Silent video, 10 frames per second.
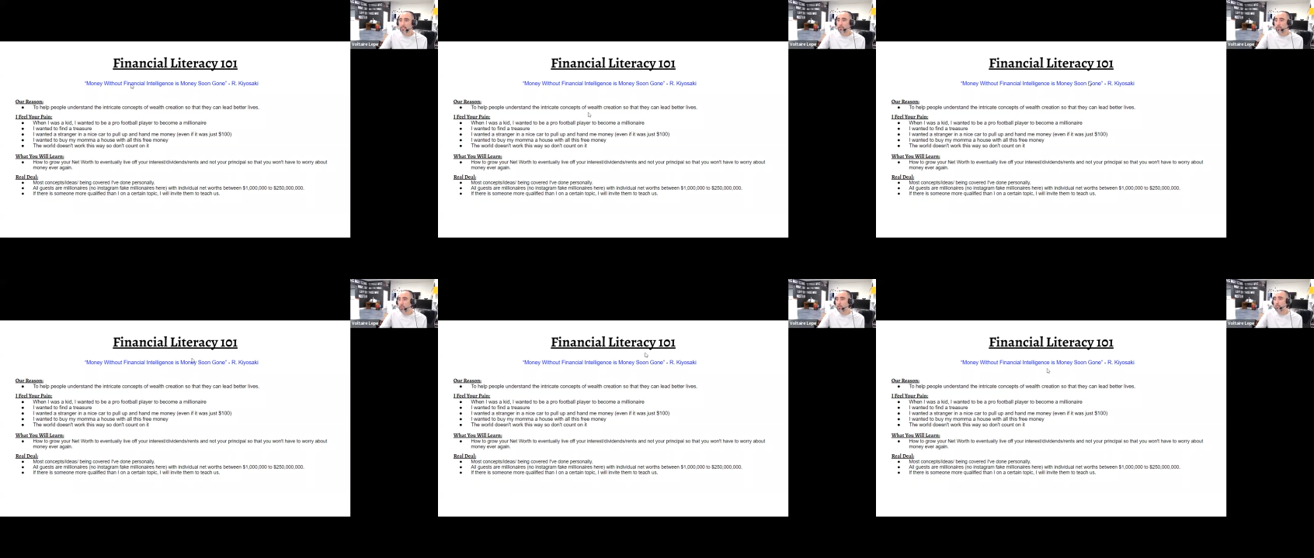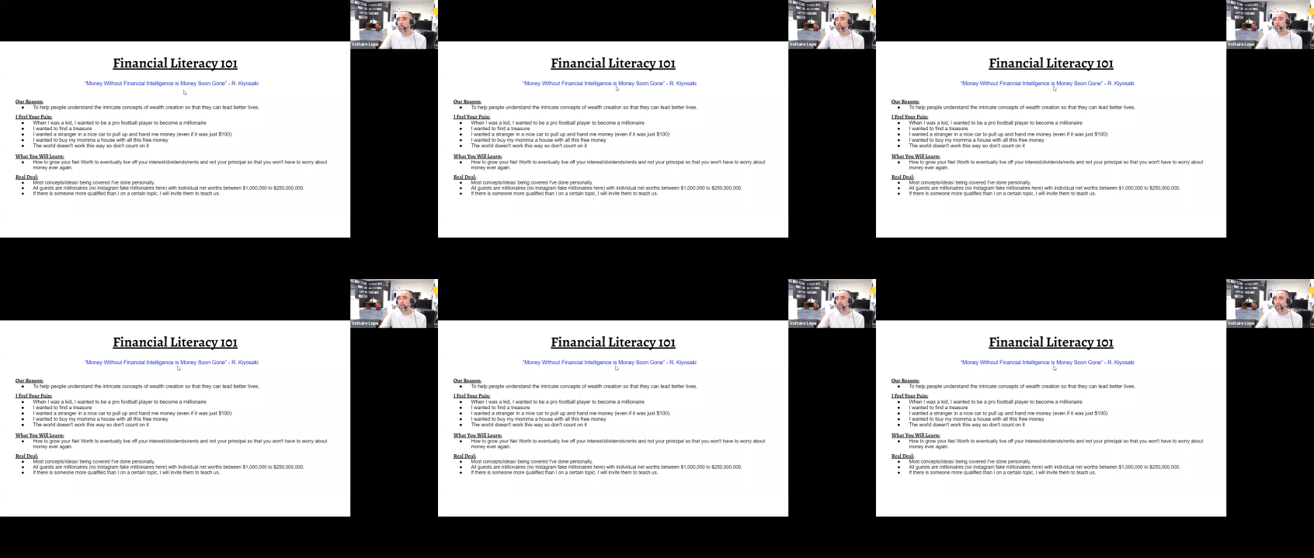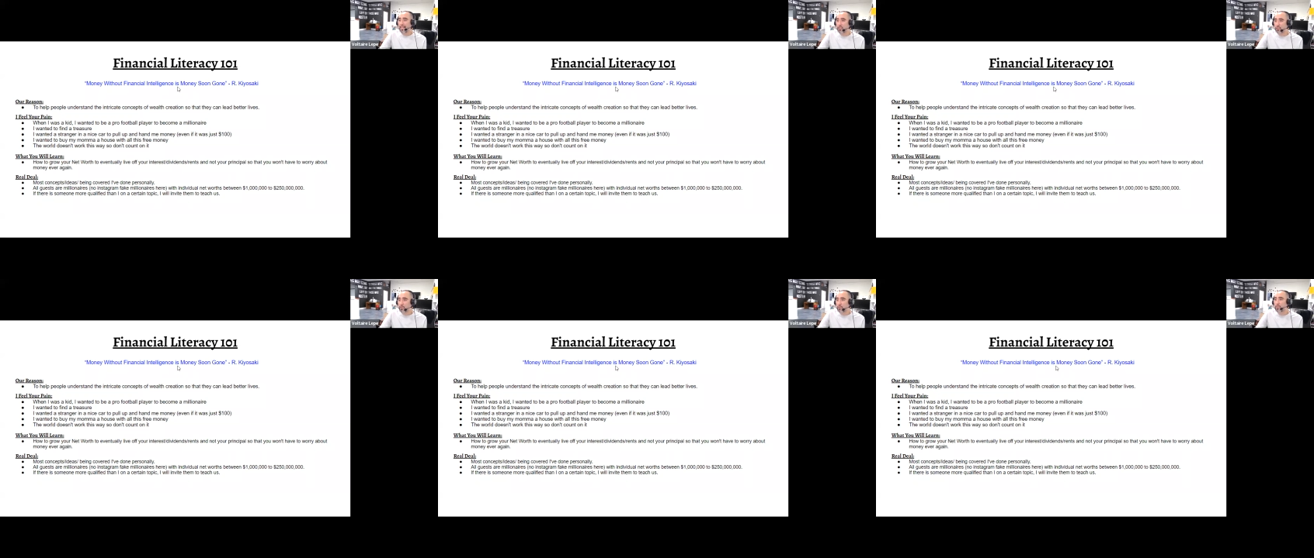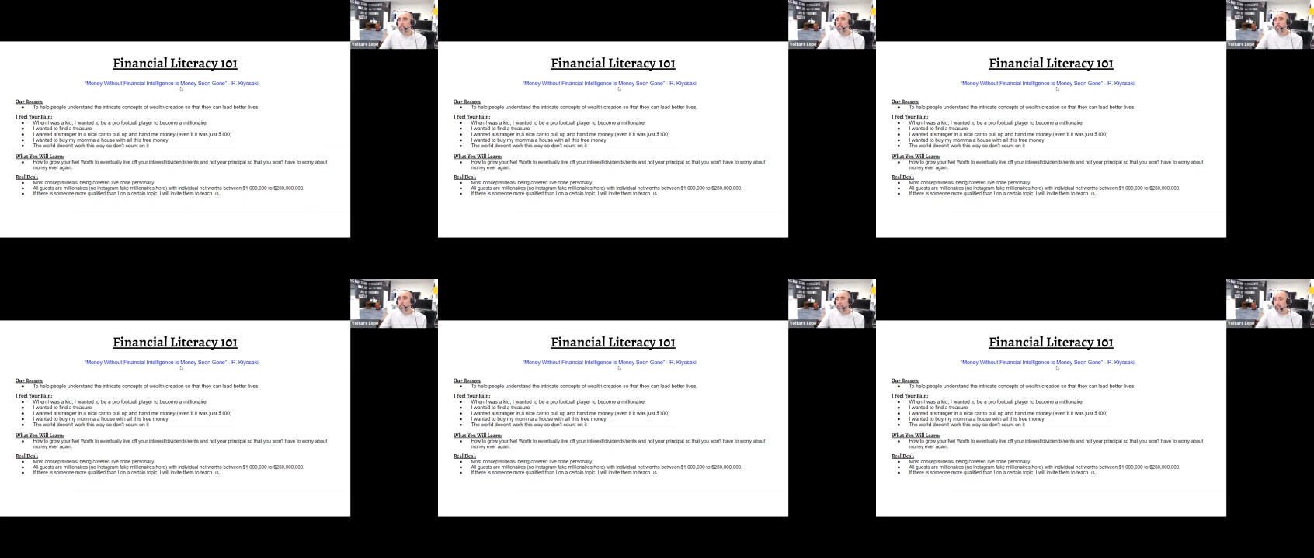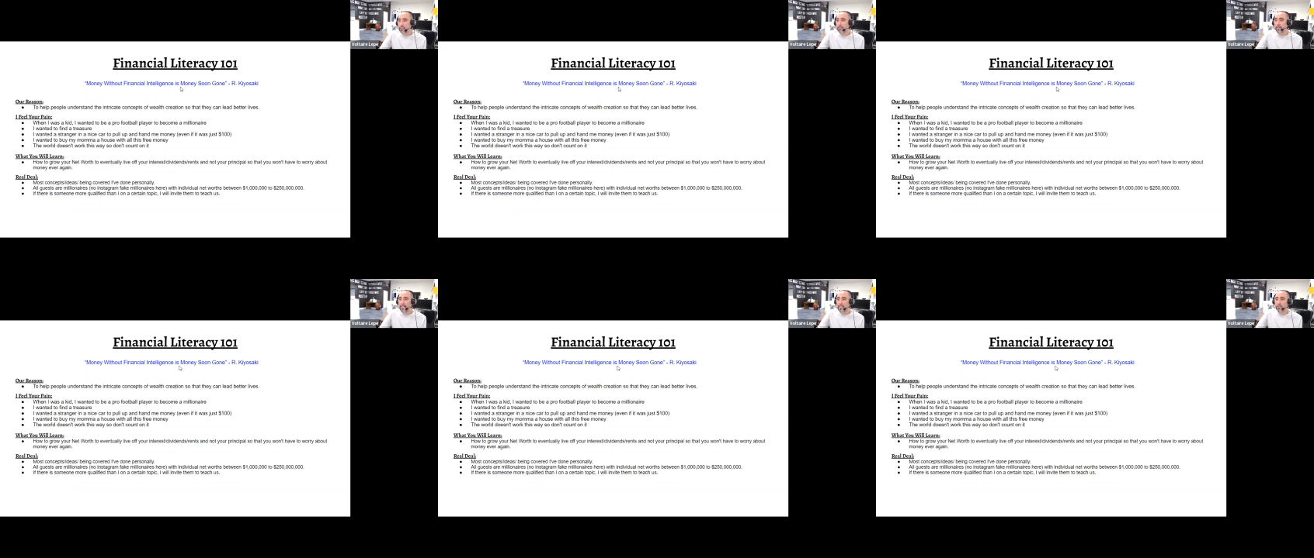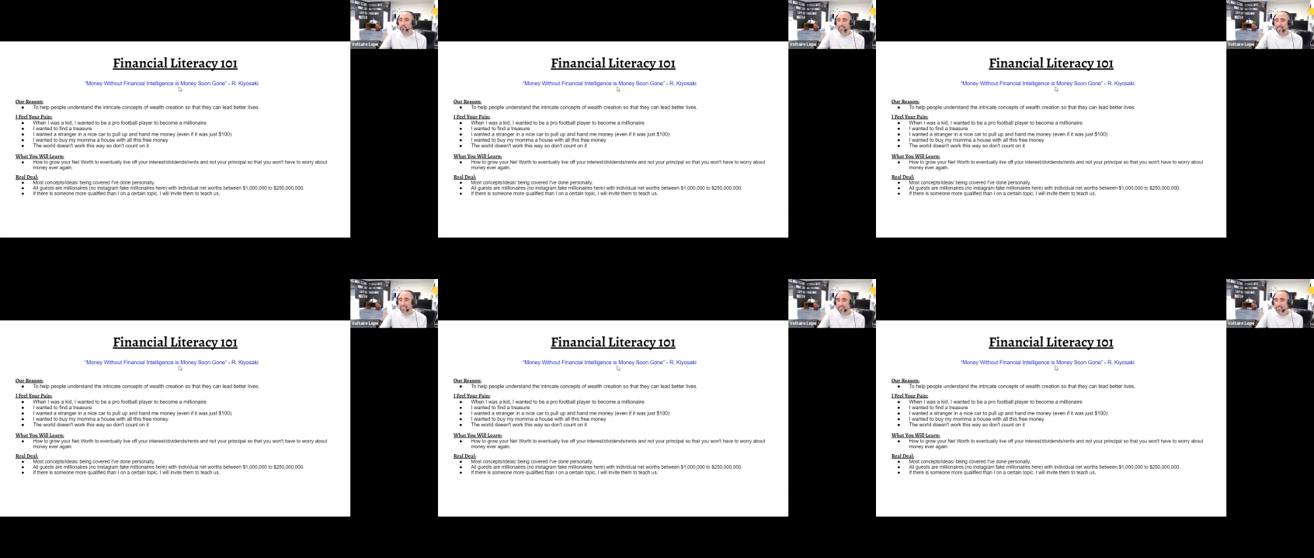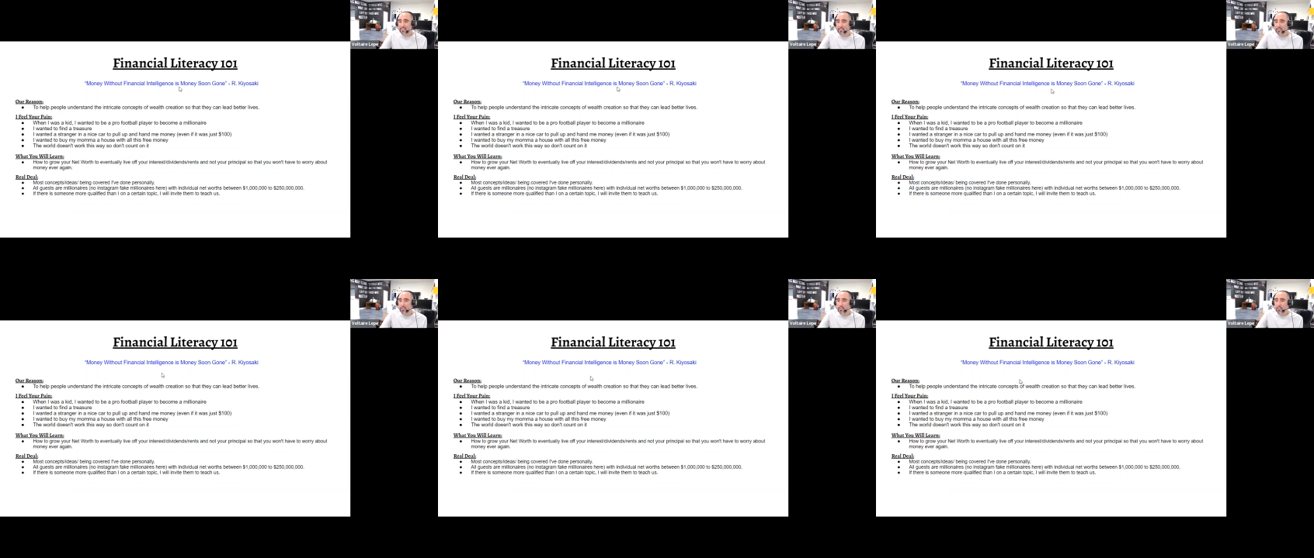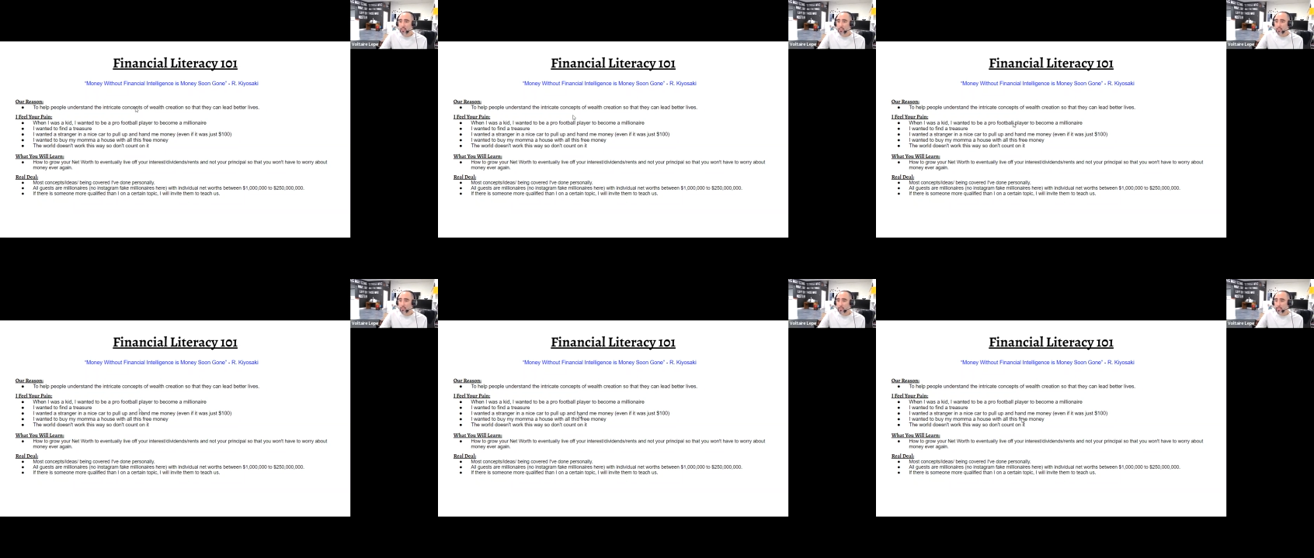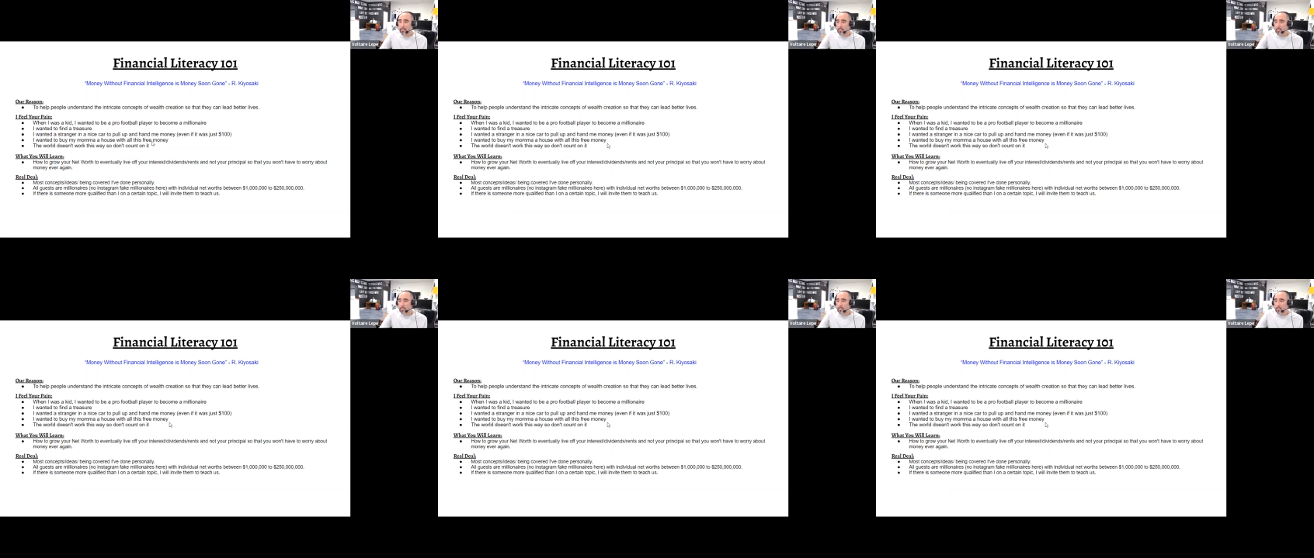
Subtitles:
[unreadable: no face in view]